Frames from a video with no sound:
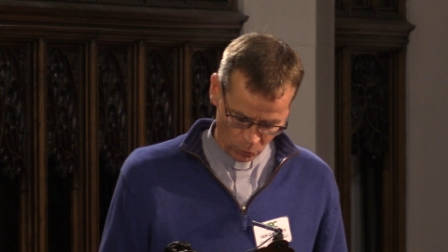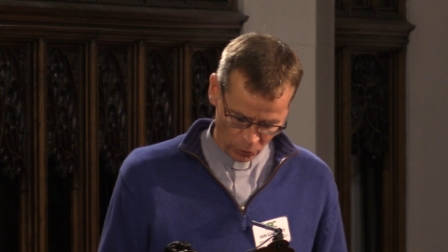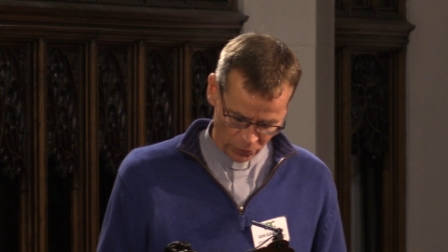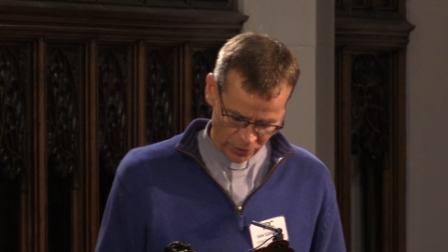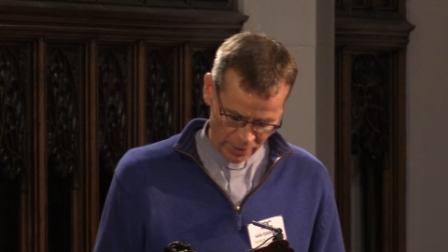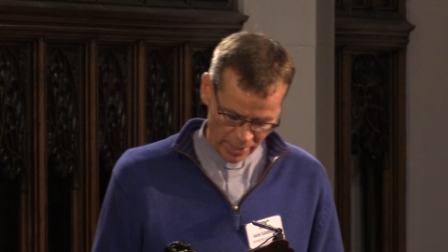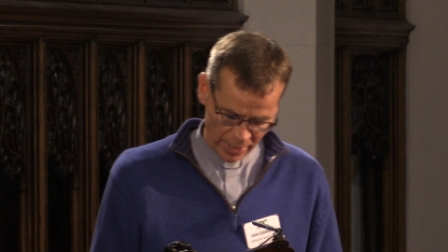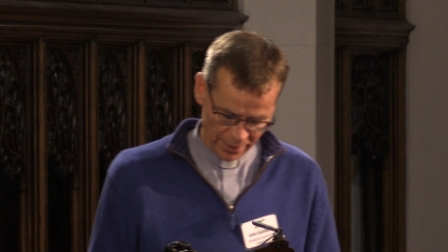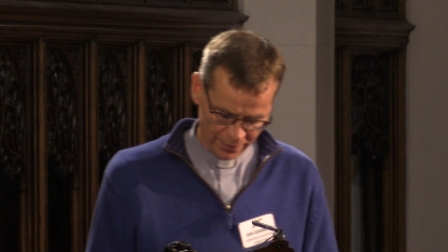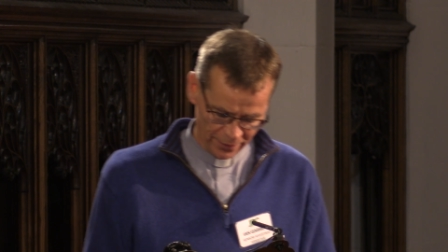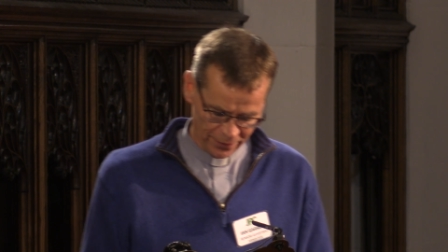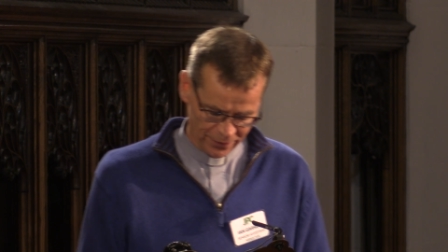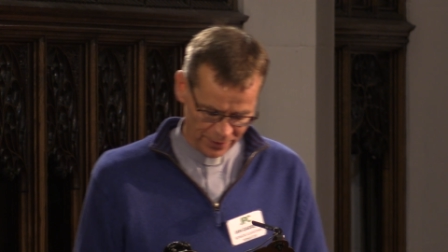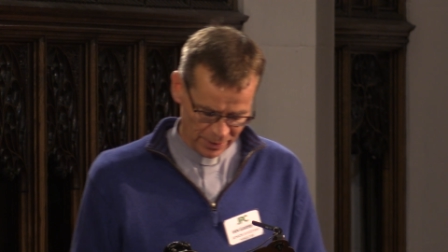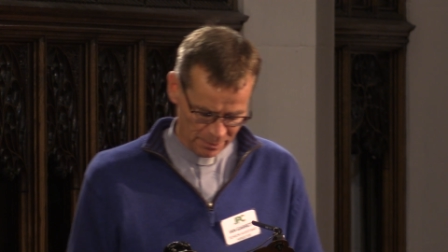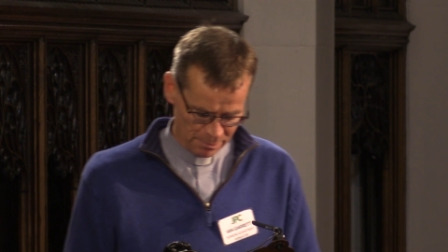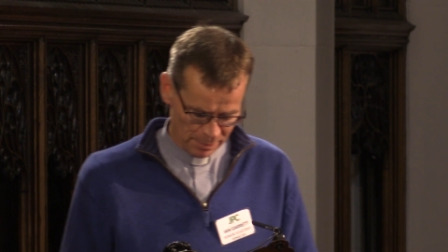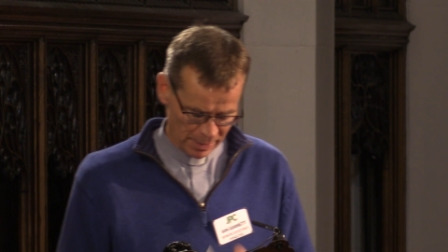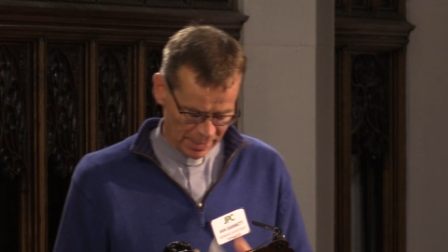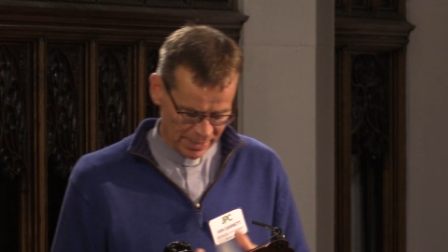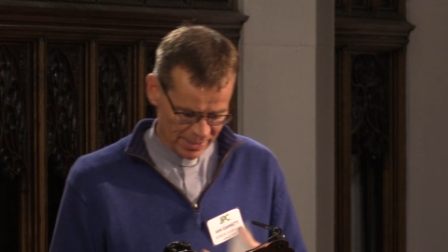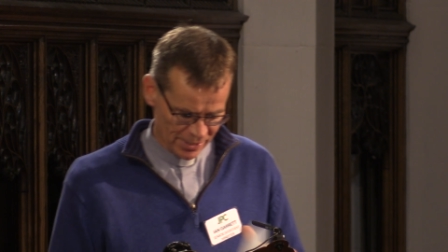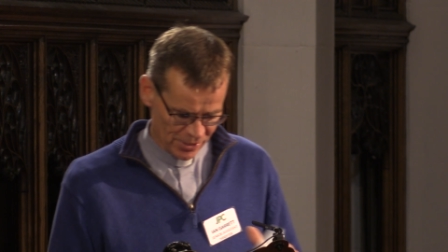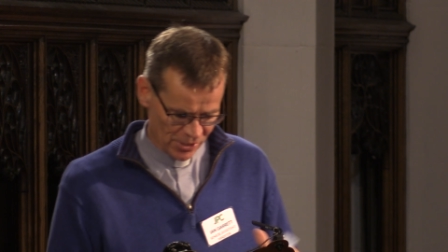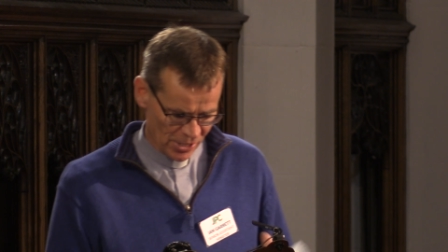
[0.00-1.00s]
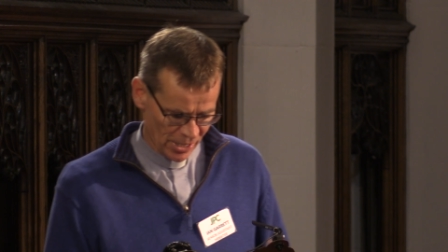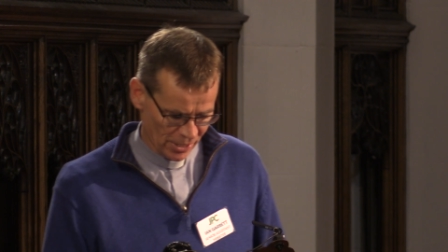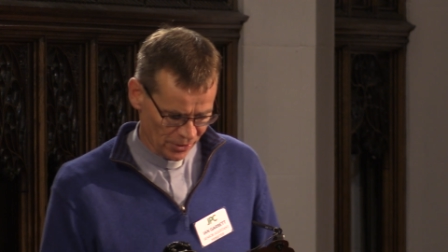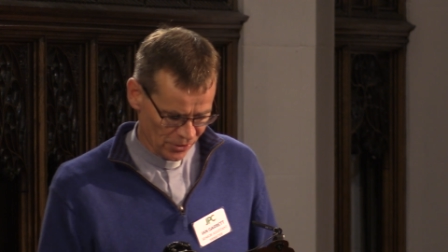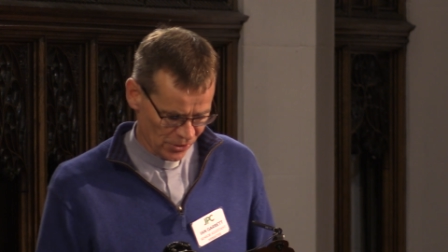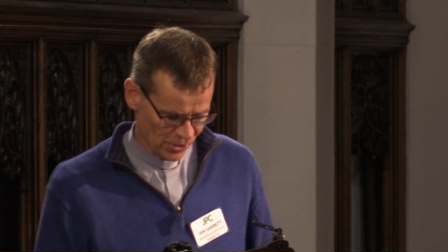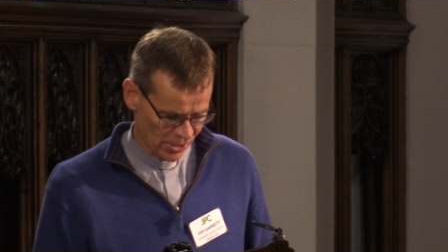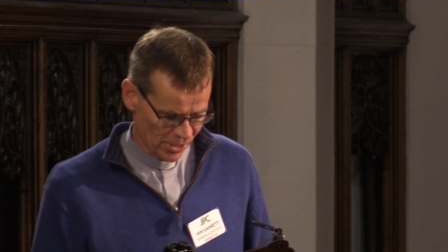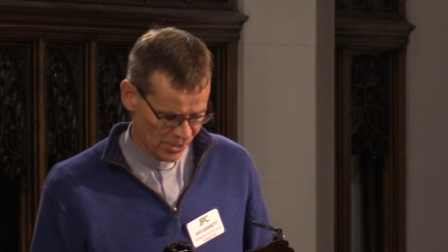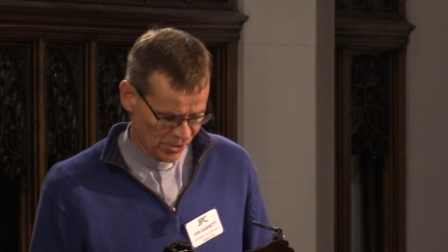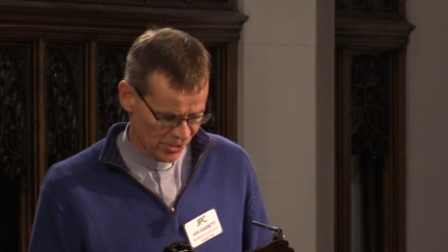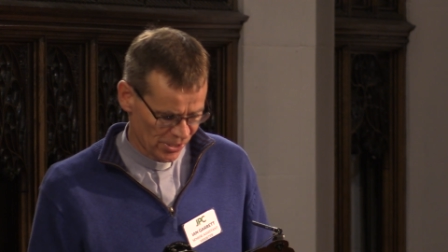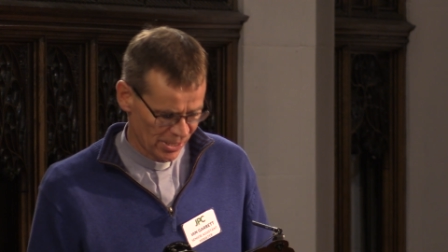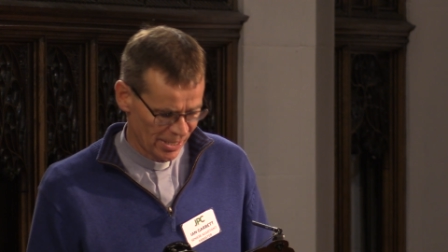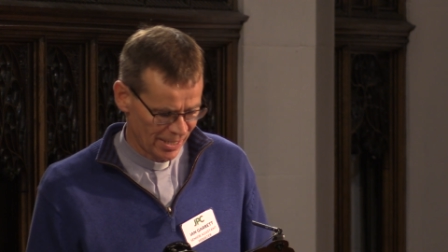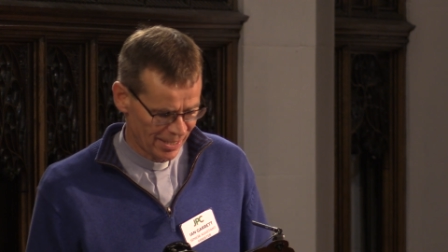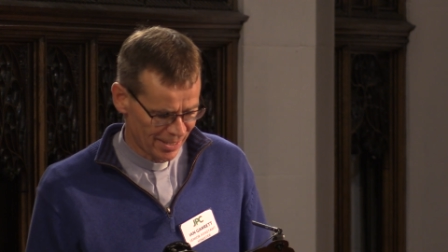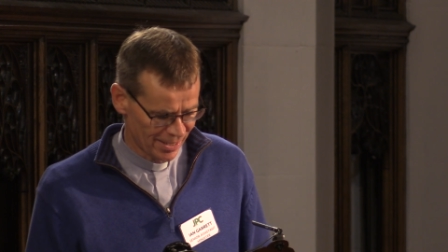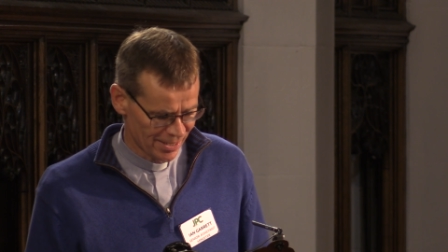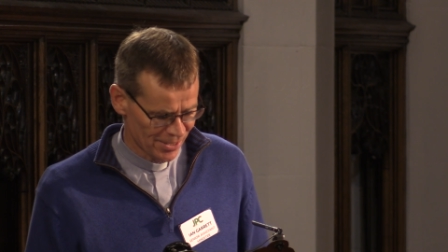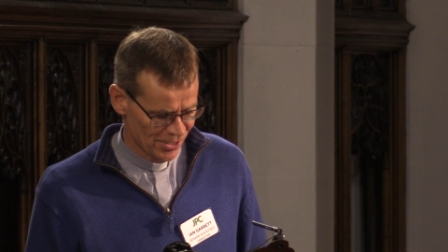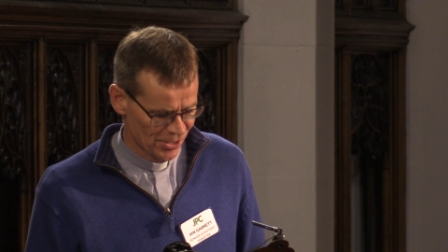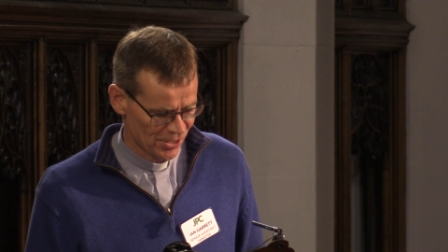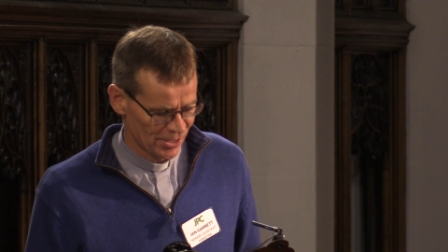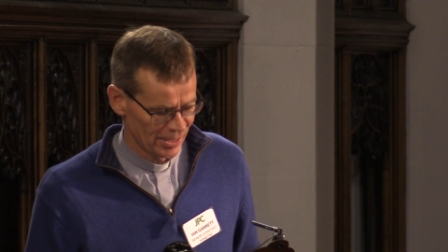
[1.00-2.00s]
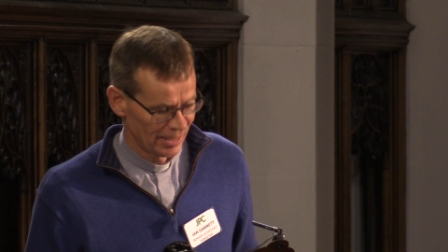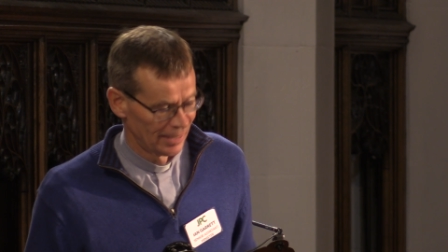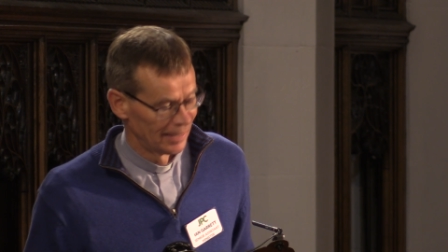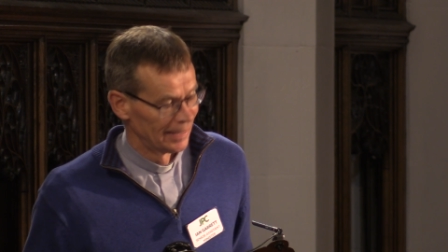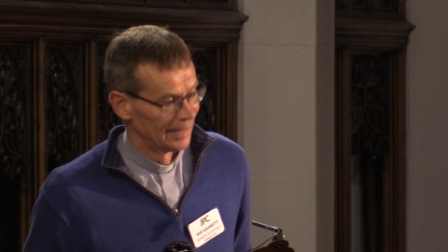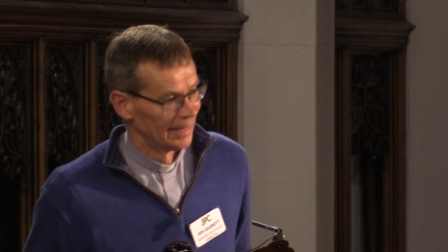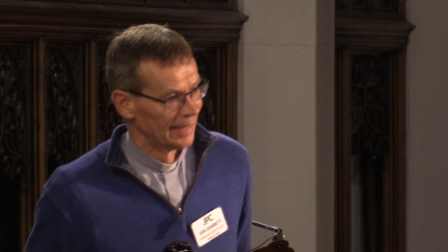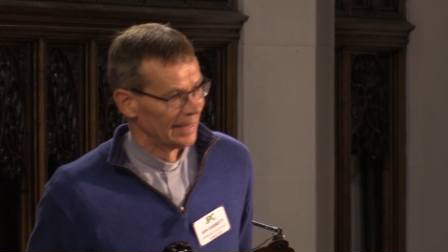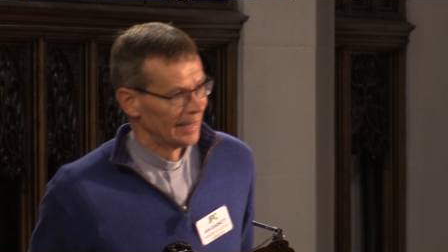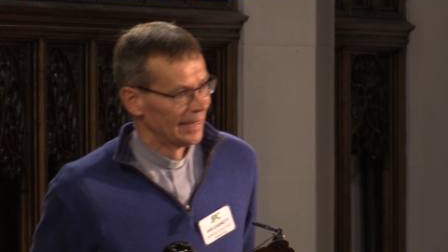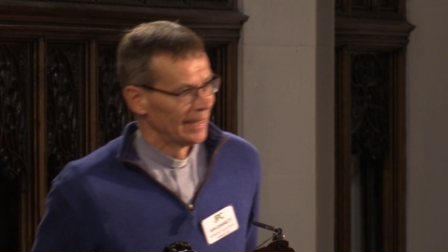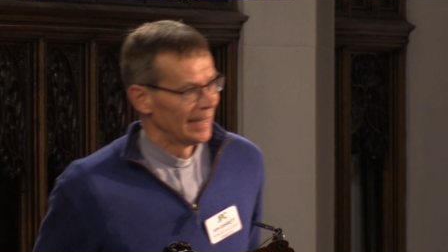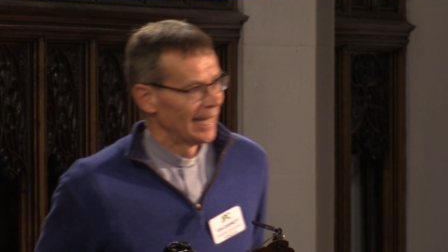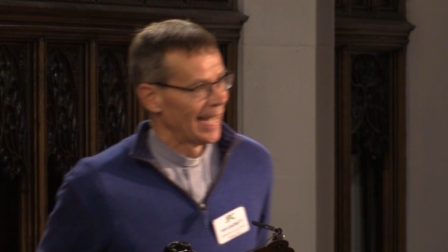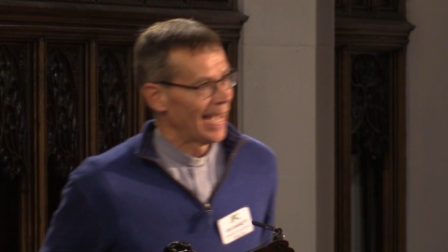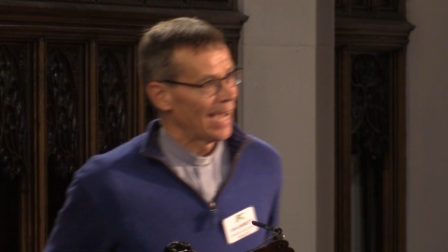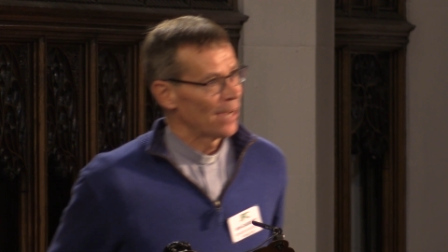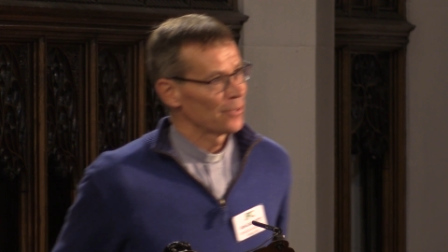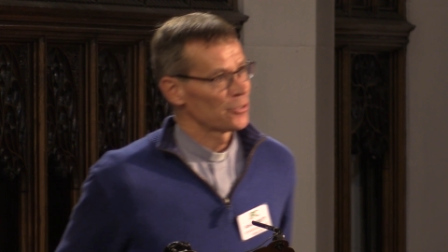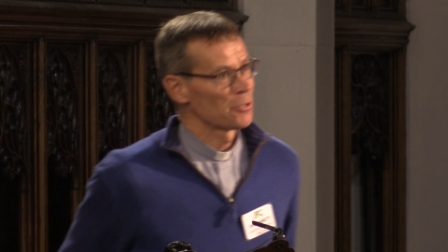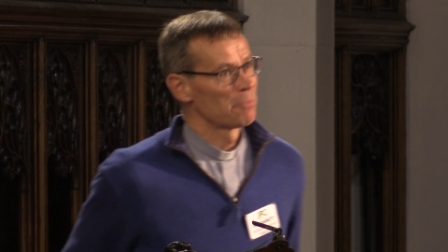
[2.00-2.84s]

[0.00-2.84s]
The other thing Peter tells us is how to